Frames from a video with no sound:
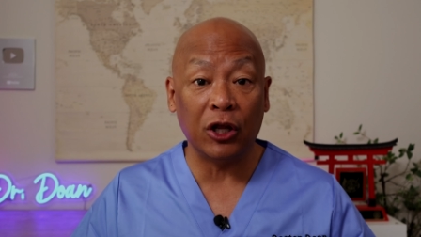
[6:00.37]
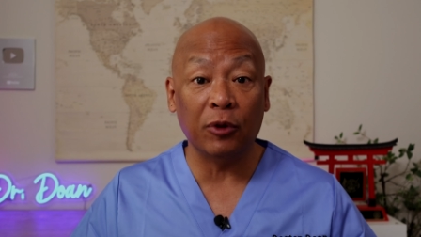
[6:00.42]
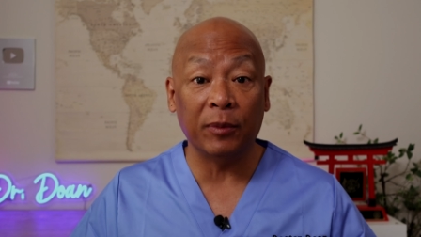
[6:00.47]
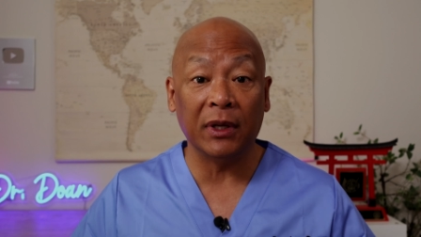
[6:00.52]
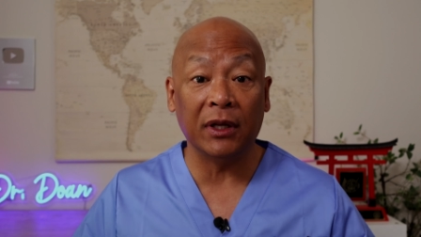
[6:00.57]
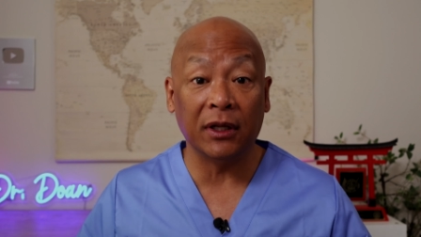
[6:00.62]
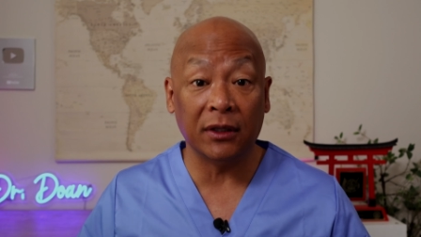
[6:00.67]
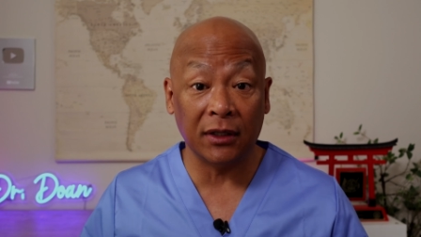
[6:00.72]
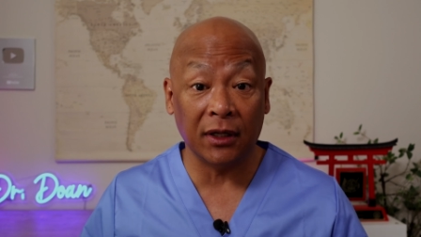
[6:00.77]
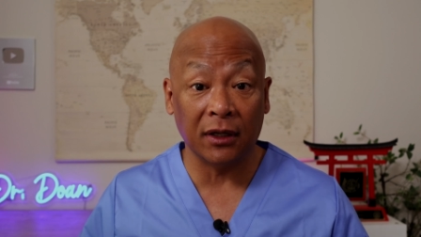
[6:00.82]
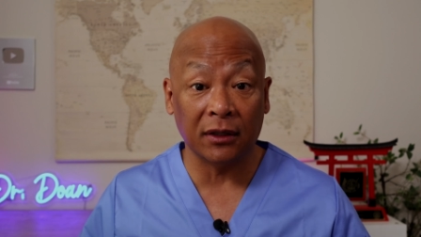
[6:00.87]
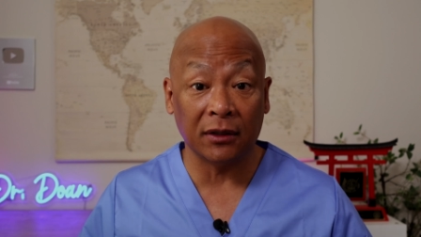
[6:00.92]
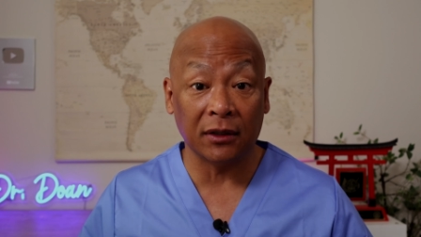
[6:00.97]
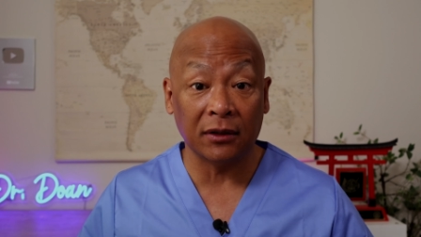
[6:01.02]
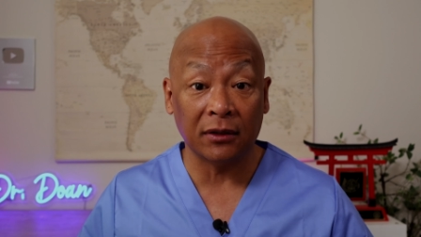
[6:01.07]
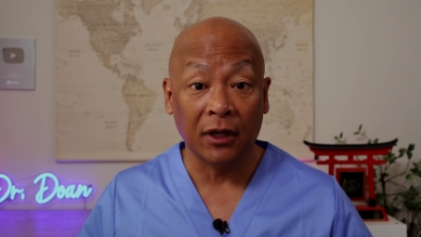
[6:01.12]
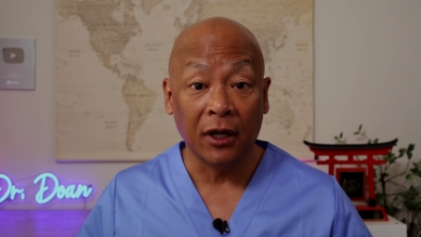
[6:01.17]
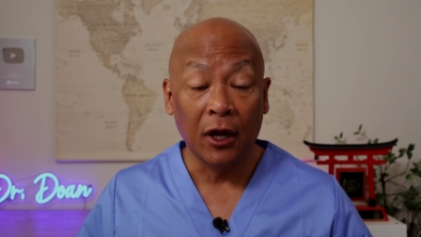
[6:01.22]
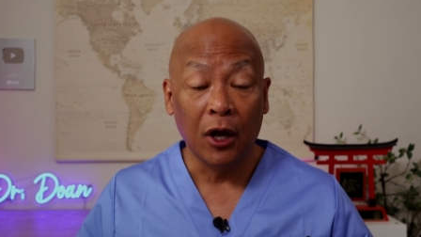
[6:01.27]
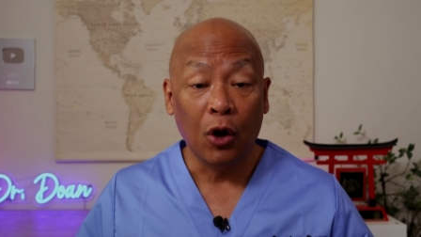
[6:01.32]
human
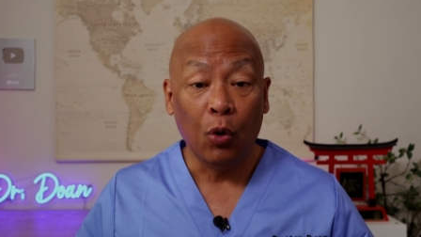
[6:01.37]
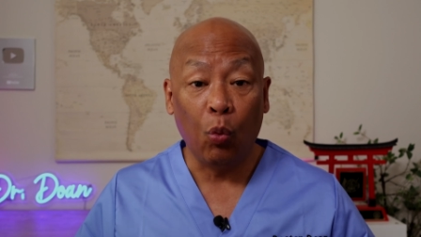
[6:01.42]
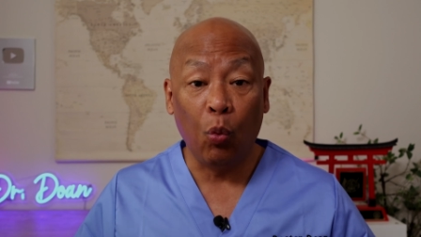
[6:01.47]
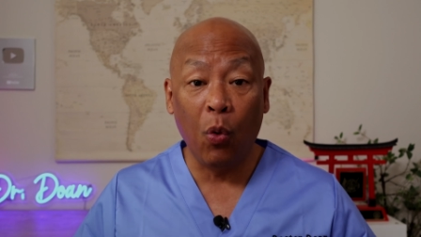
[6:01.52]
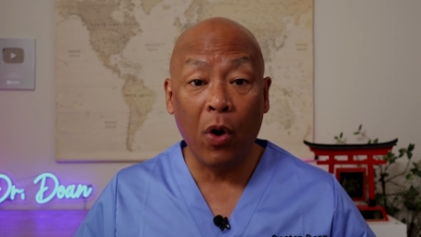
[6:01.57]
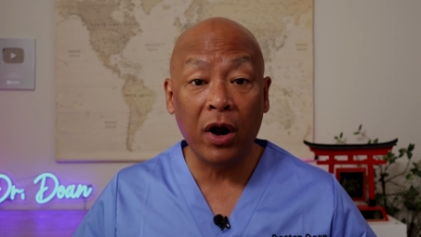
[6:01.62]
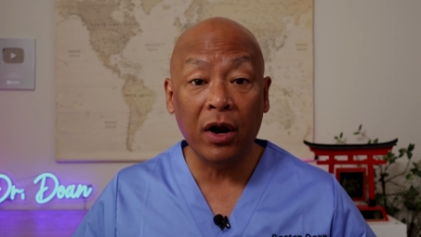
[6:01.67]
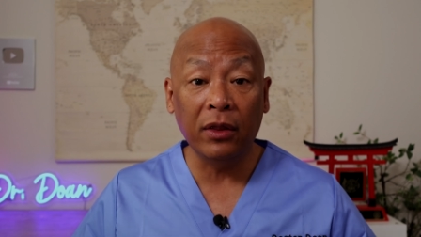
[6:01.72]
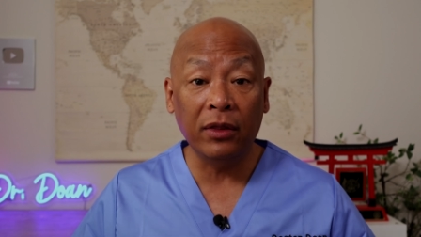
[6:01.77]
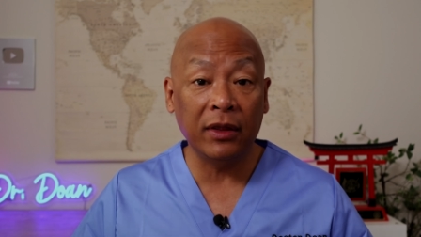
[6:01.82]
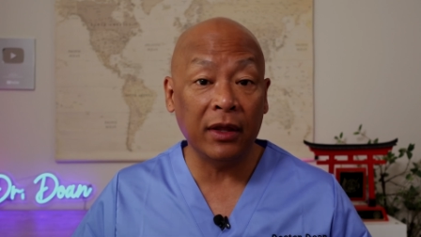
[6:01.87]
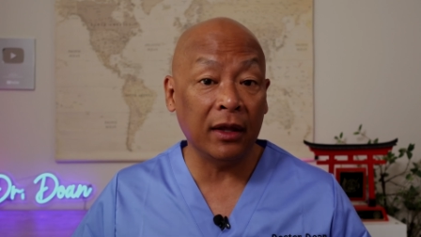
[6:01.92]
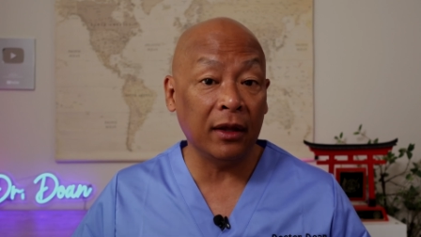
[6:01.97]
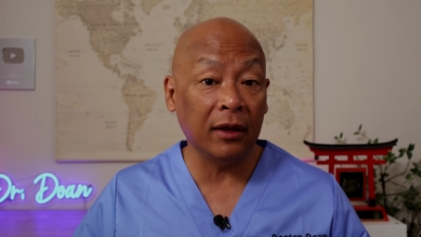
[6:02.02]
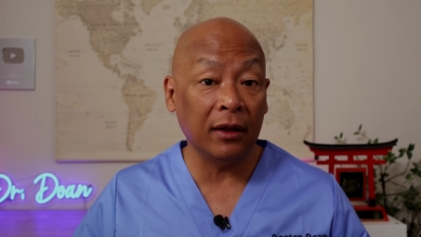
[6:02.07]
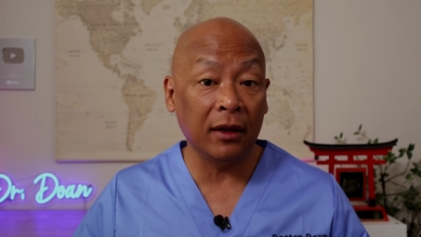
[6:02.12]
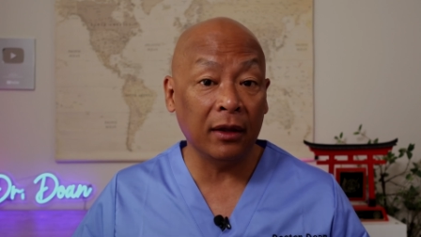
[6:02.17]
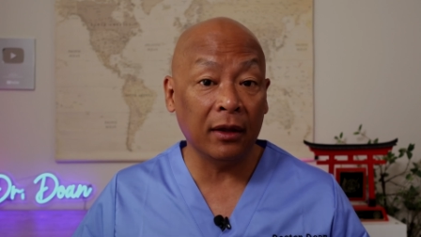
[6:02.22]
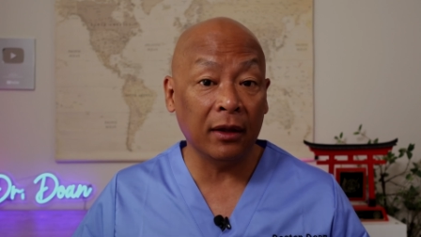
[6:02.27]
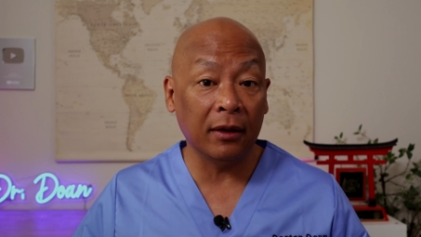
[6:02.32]
diseases. One of
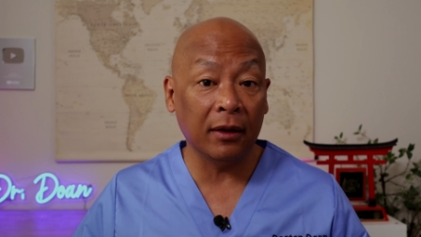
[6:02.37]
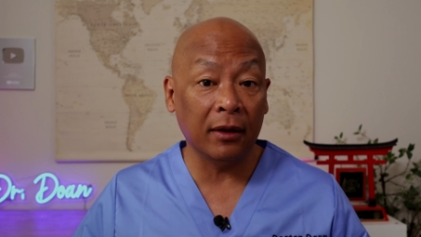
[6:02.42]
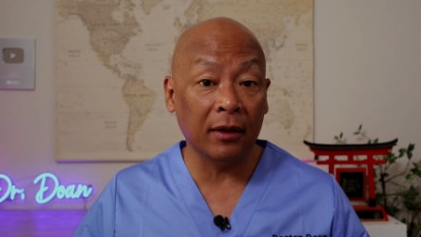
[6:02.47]
the